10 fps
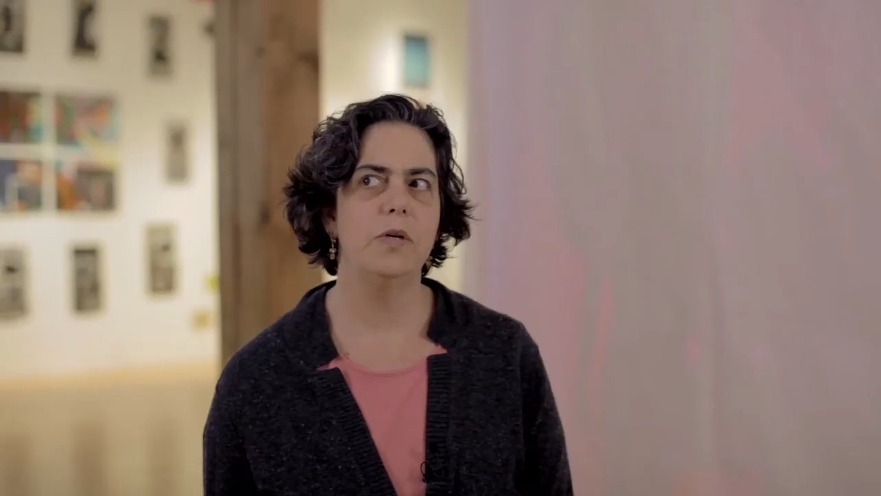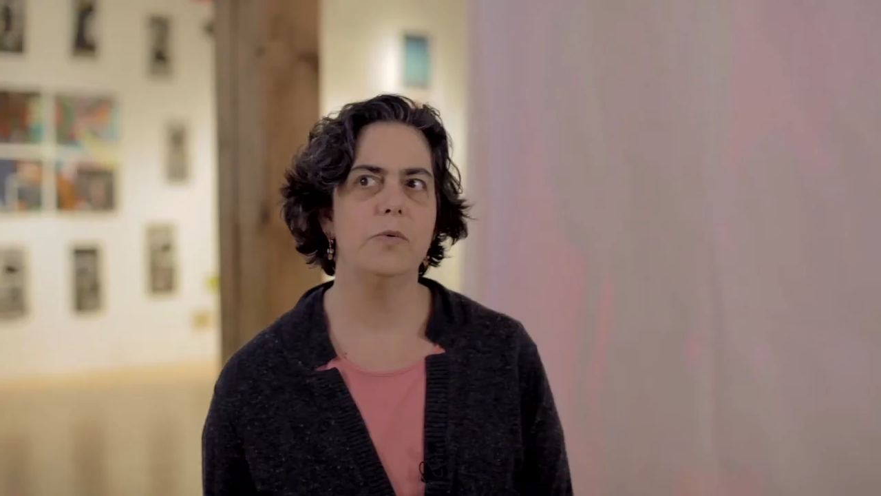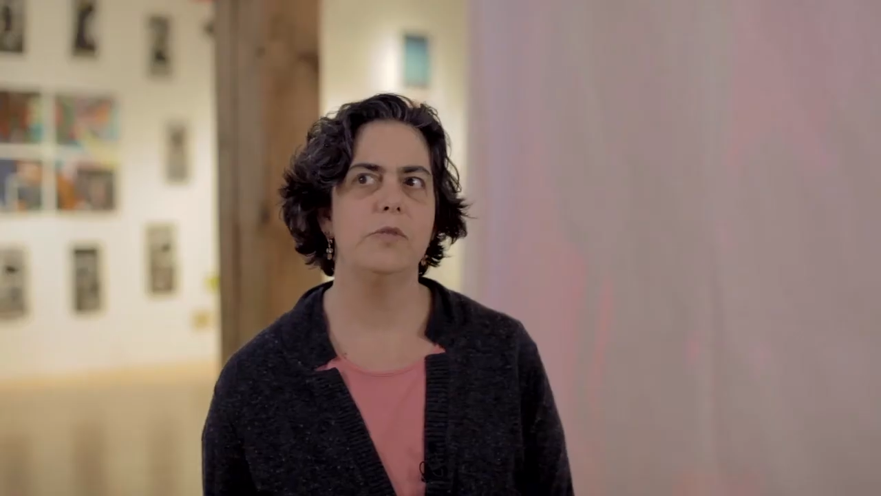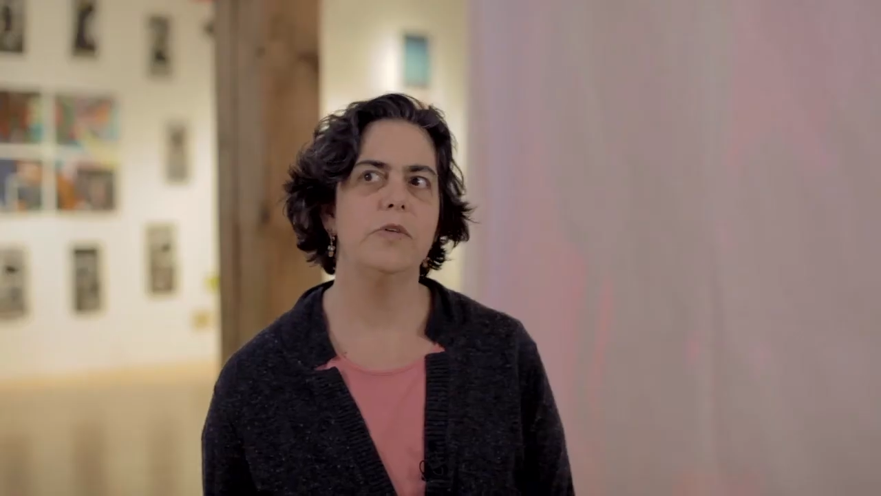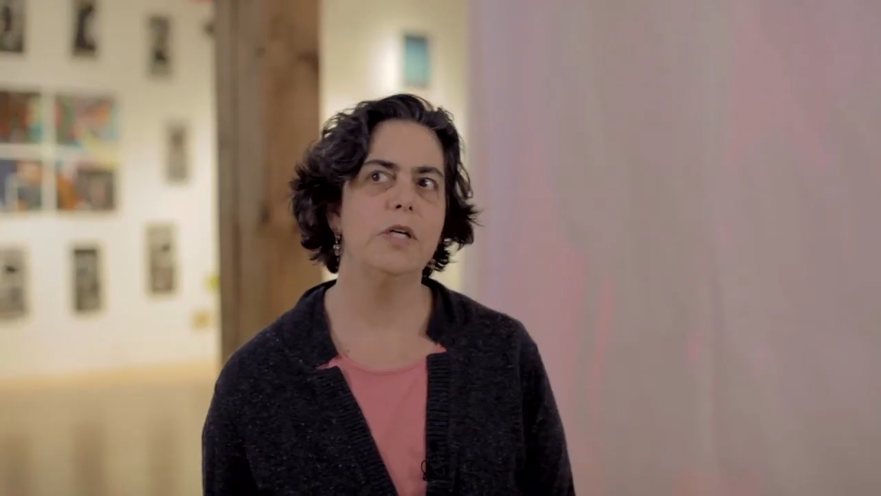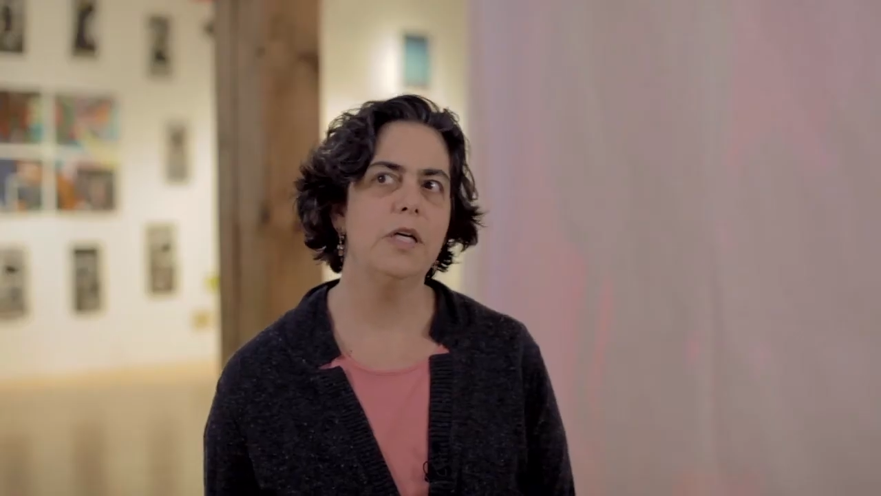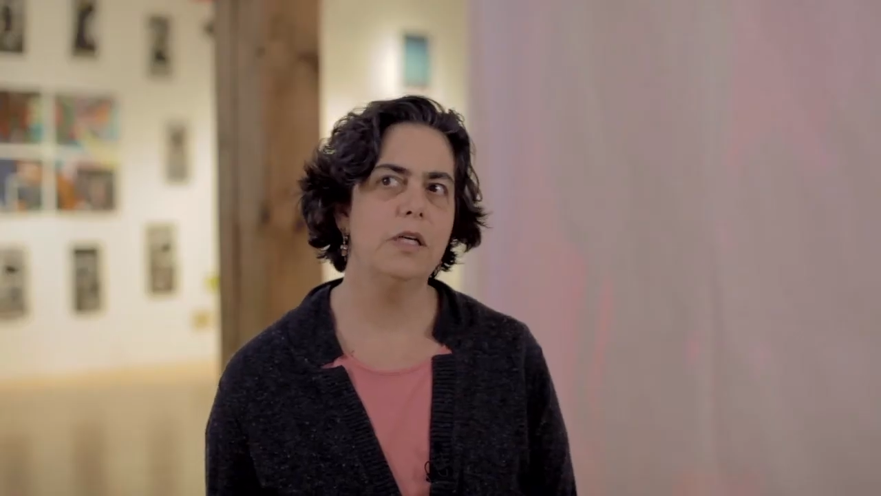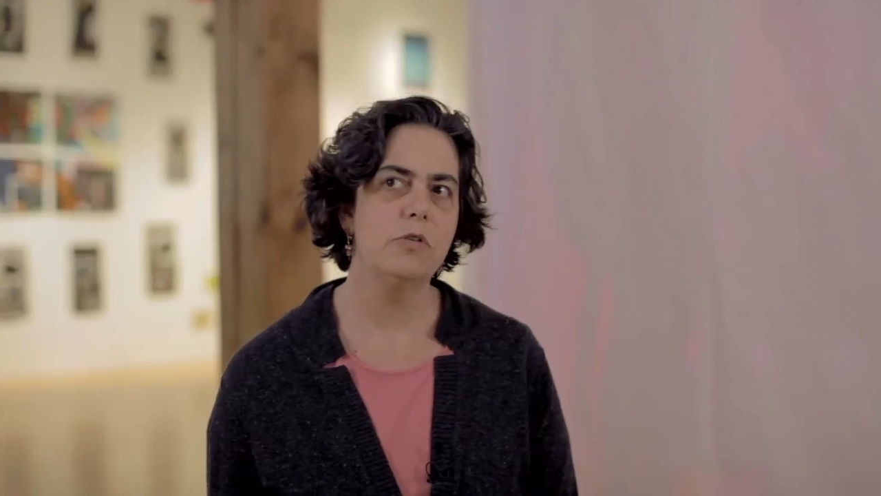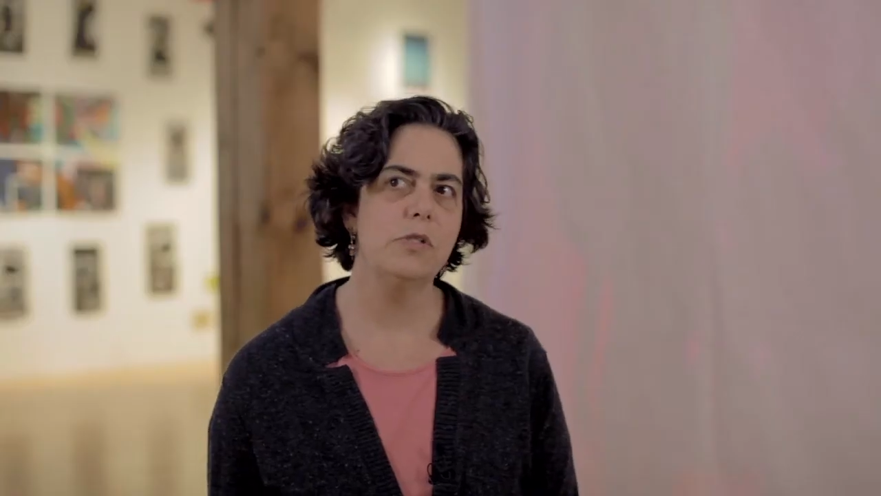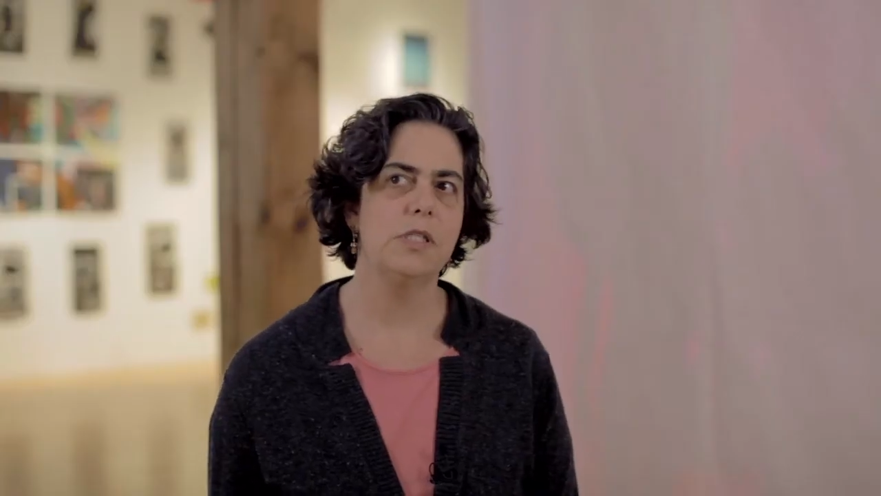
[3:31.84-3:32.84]
It was very
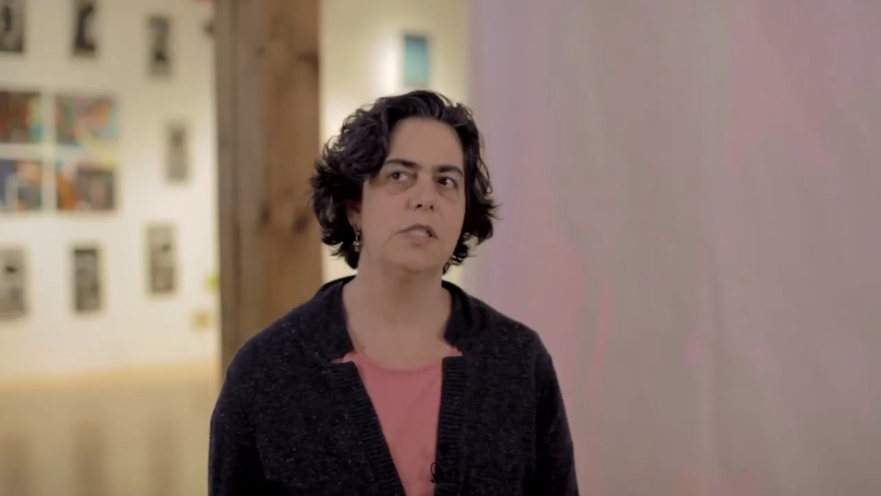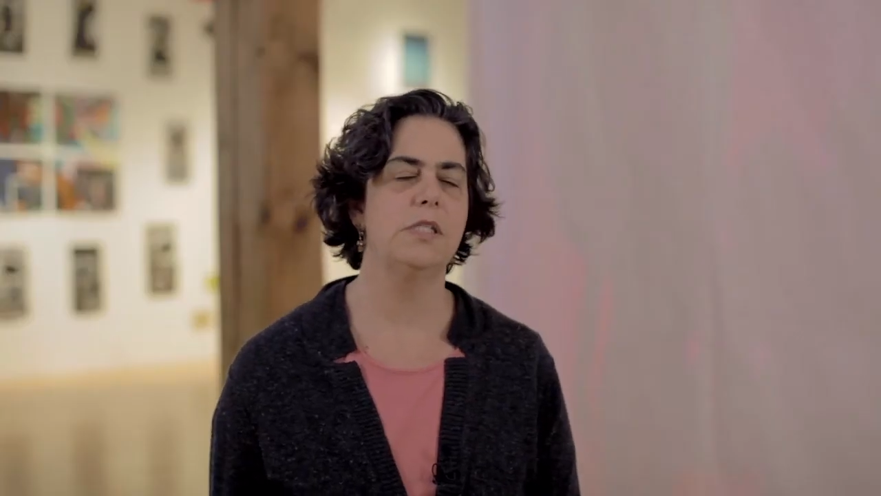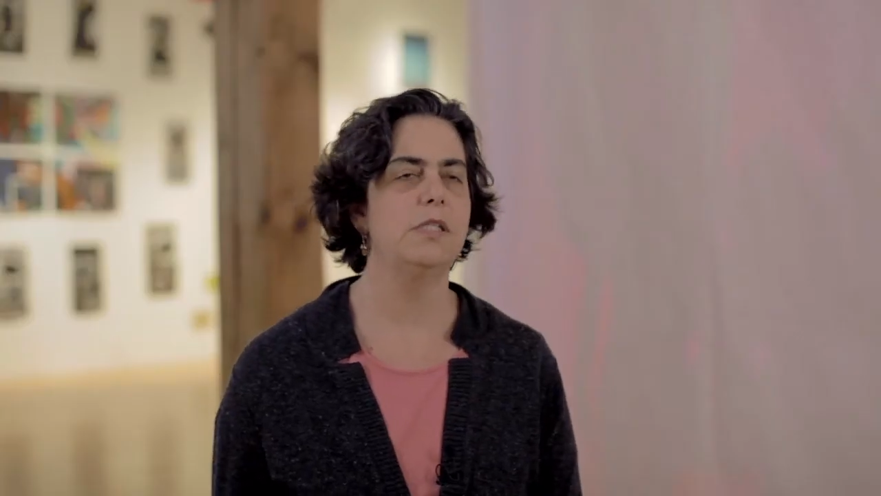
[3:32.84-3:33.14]
interesting to